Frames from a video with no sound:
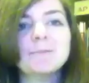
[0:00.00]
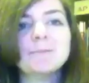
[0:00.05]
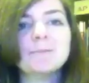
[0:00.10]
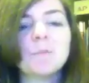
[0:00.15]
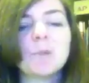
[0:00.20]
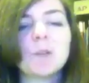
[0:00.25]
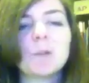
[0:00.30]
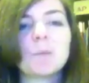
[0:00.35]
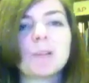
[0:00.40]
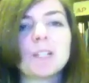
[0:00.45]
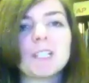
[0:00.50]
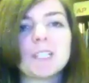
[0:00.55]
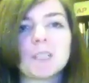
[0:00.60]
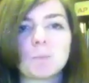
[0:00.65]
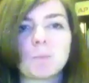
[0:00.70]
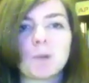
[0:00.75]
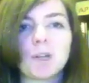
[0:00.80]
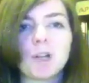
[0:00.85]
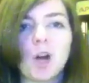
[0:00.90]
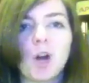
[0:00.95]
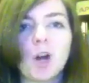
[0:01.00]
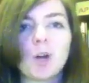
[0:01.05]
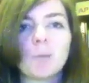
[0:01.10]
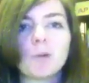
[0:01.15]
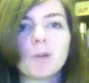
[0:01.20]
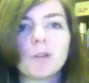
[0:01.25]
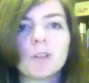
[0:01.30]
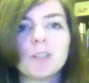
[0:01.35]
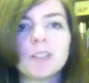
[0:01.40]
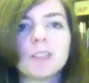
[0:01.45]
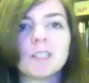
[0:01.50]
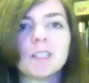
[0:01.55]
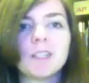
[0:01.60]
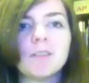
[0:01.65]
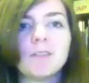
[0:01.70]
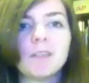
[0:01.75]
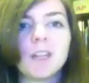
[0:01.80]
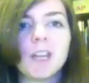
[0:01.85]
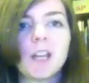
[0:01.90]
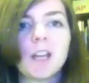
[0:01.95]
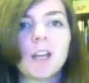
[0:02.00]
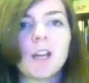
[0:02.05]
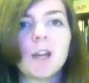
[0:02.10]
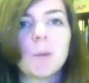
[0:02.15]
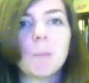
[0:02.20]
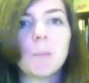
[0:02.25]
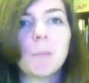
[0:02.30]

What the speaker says: when it plays Spring Arbor this evening.